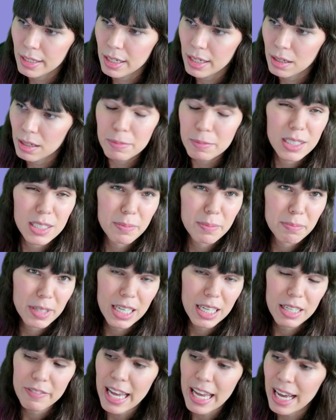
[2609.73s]
some
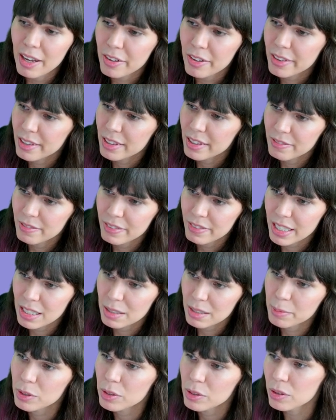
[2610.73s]
kind of health
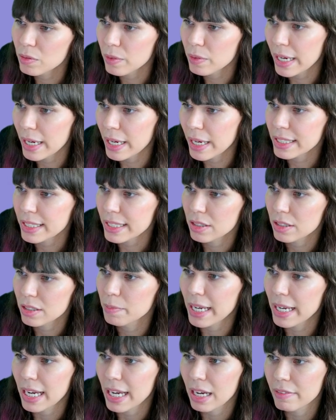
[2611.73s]
variable, right? So it
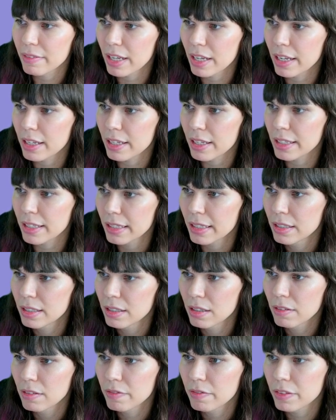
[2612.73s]
might have a
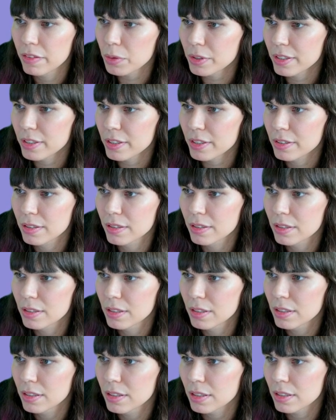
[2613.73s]
float
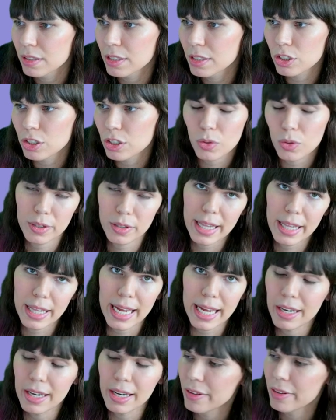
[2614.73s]
to store that
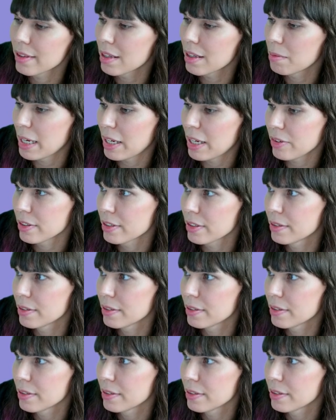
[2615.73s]
health amount.